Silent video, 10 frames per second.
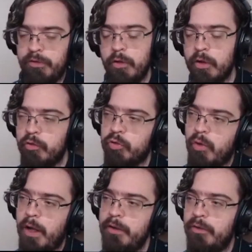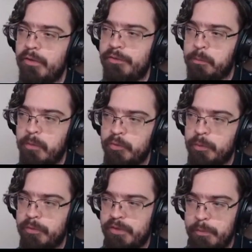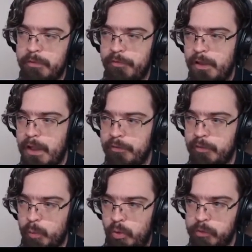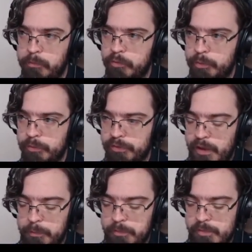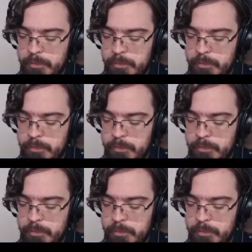you can try and do this for multiple steps if you have to walk multiple steps,